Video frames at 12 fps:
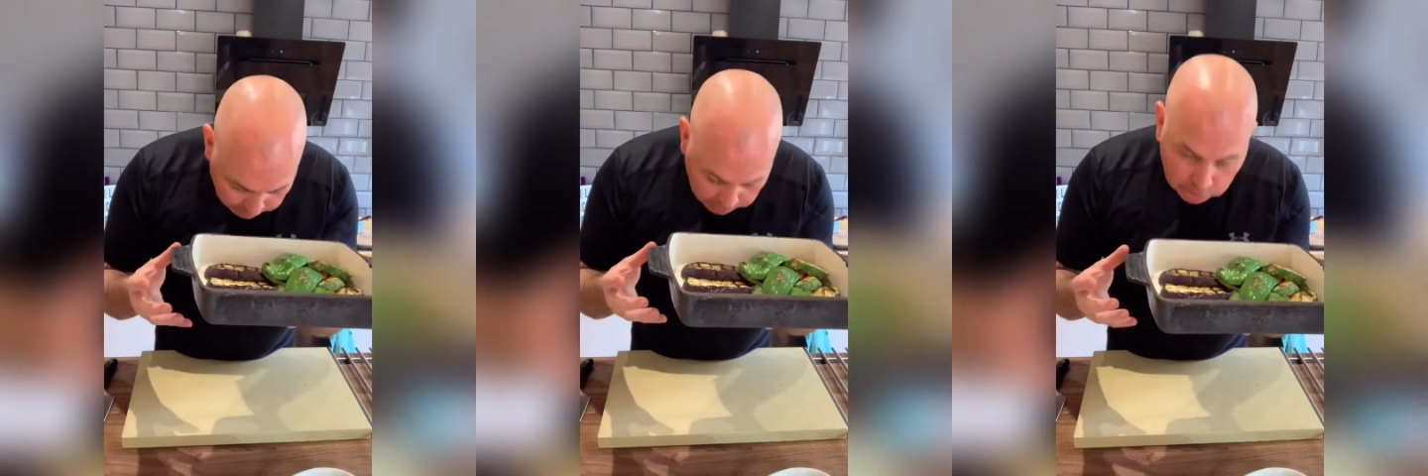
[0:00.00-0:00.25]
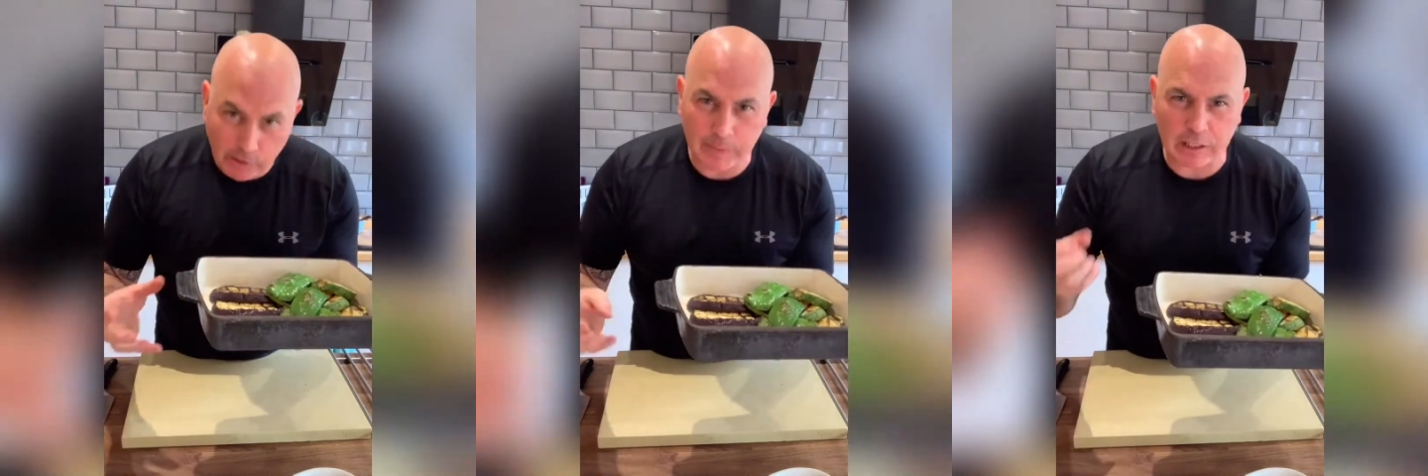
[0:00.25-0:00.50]

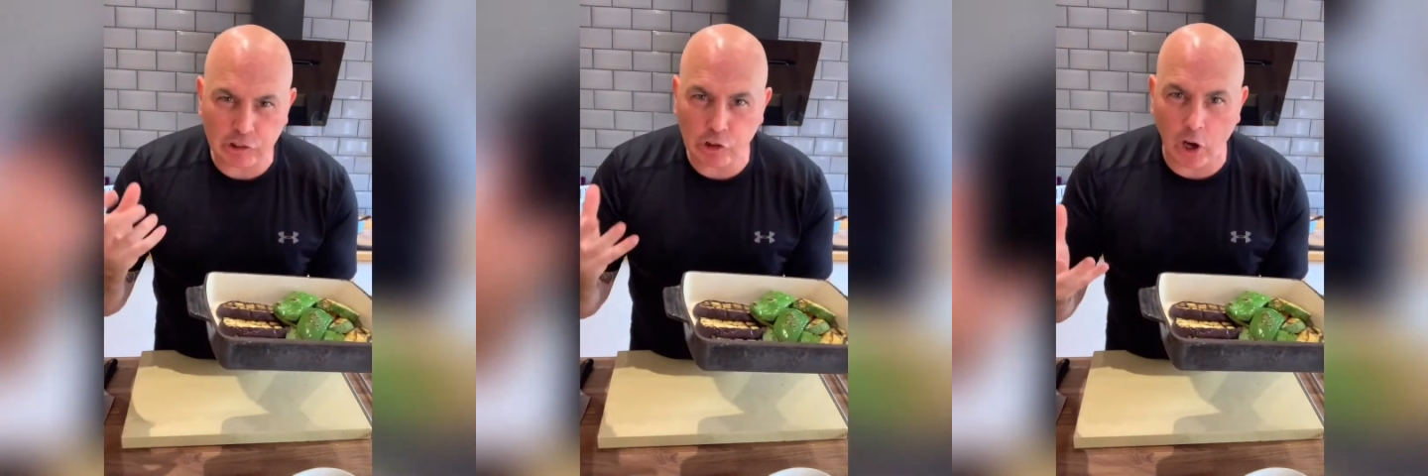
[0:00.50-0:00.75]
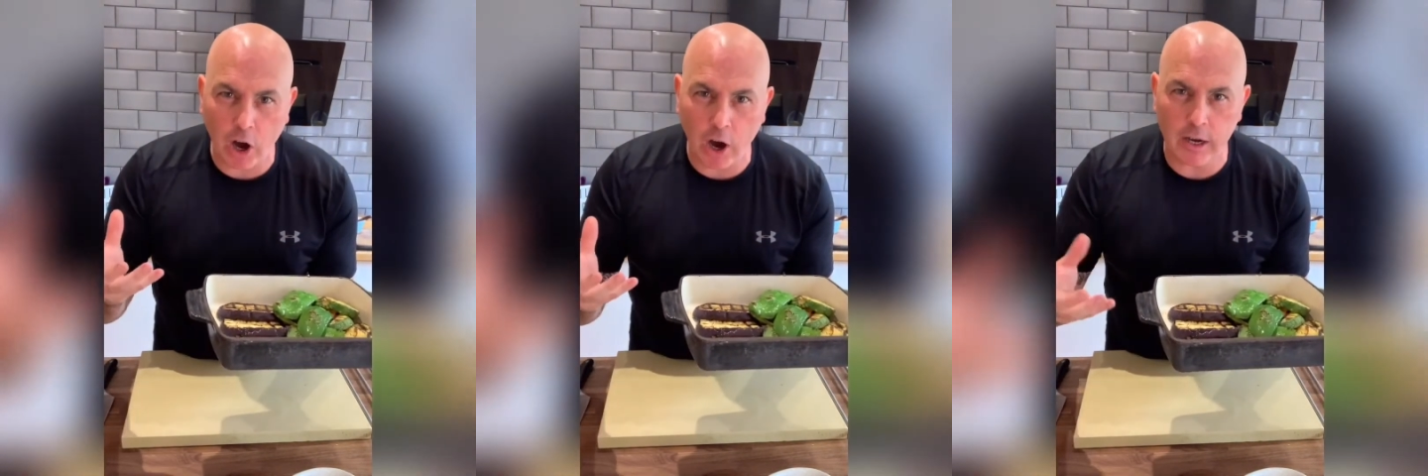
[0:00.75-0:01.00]
got that
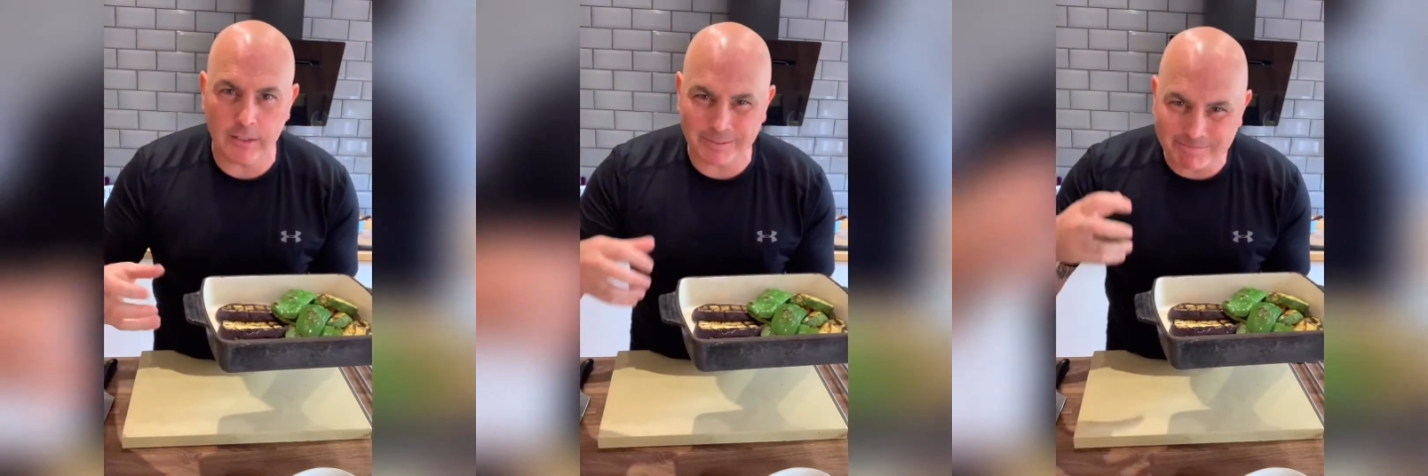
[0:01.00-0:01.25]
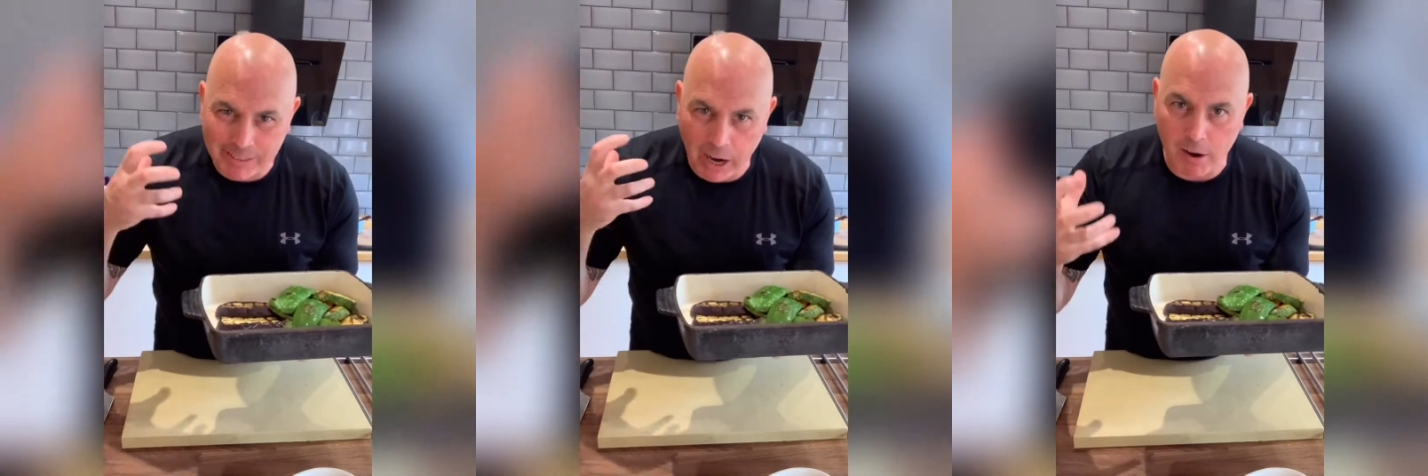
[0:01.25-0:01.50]
charred,
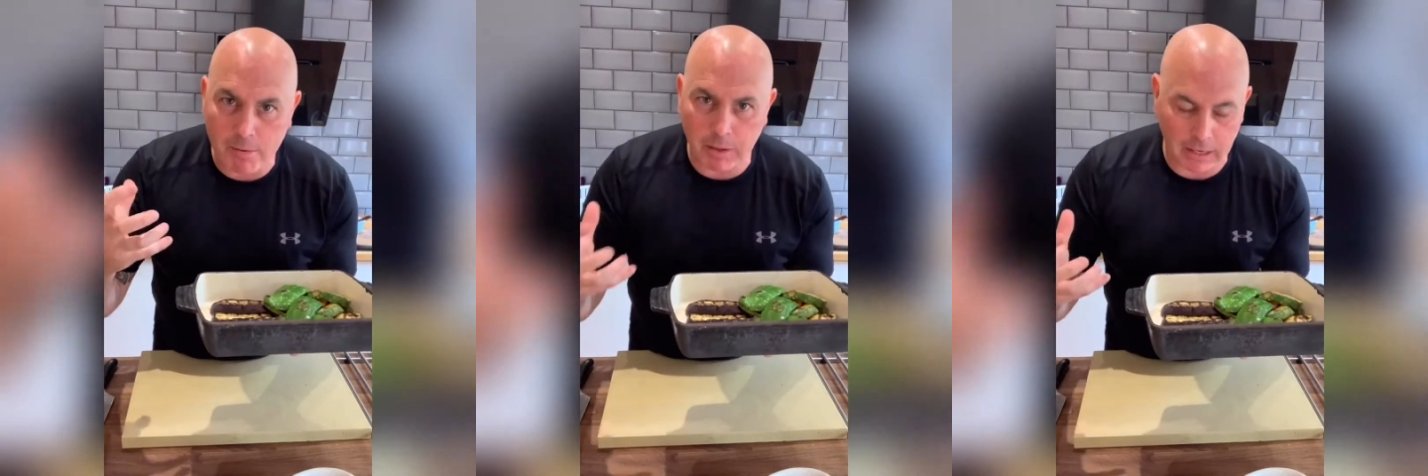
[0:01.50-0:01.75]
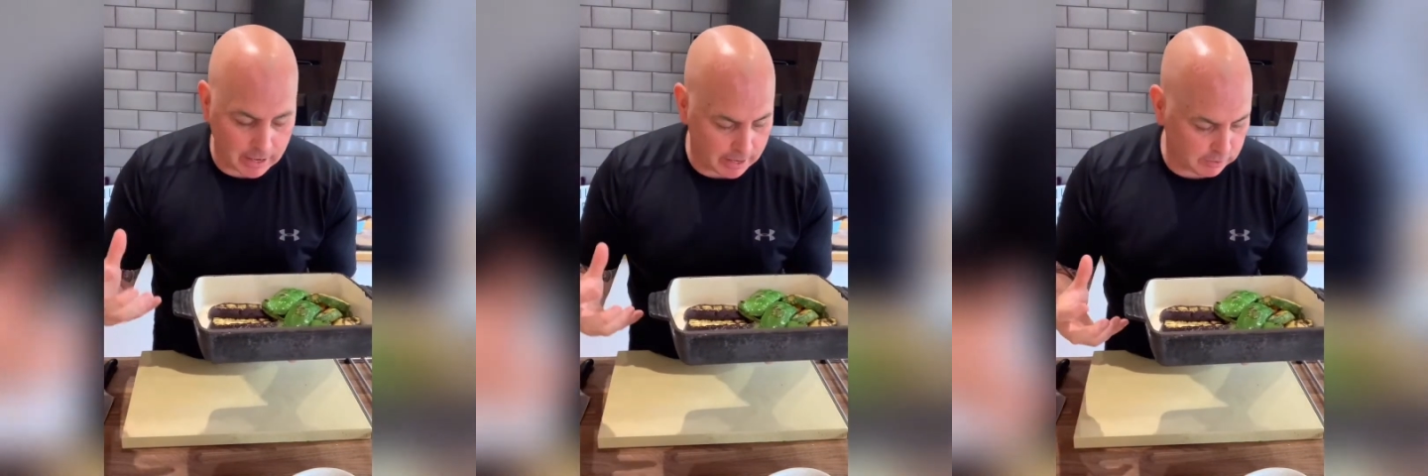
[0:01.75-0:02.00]

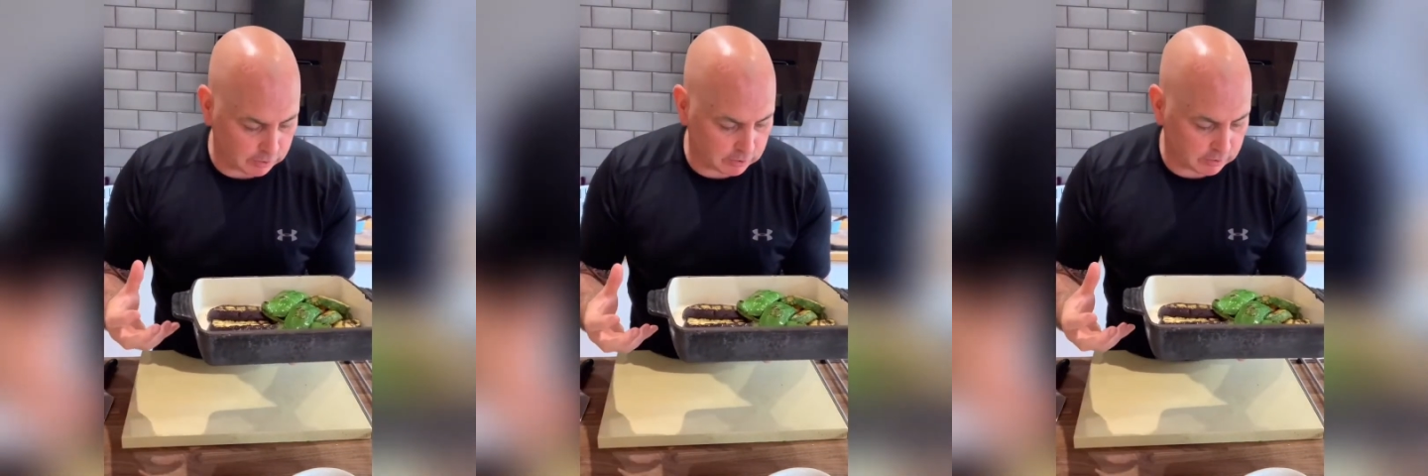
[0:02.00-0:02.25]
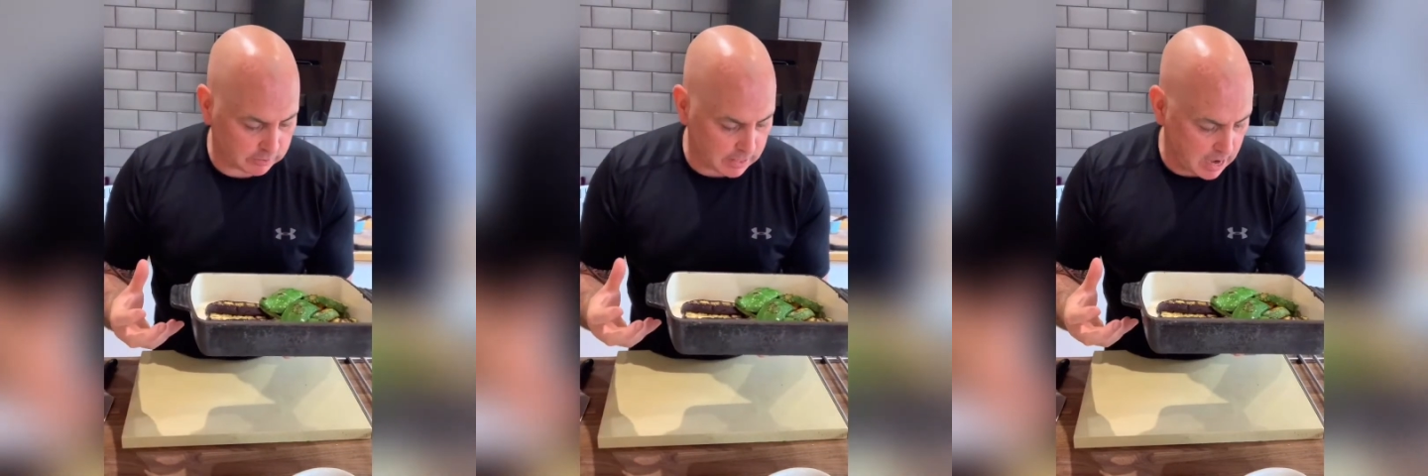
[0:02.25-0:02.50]

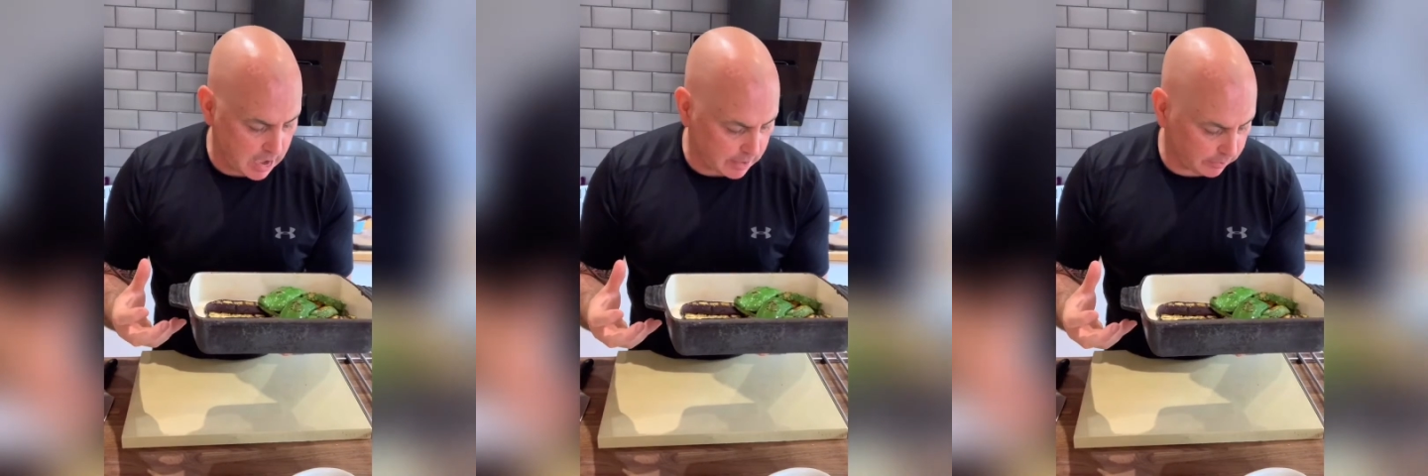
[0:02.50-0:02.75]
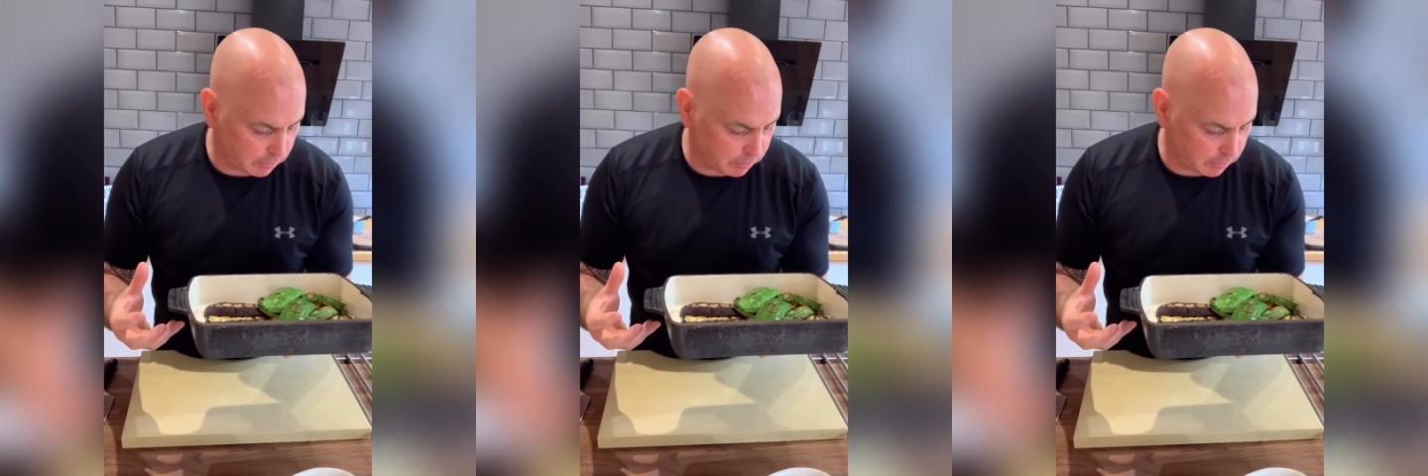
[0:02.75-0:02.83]
caramelized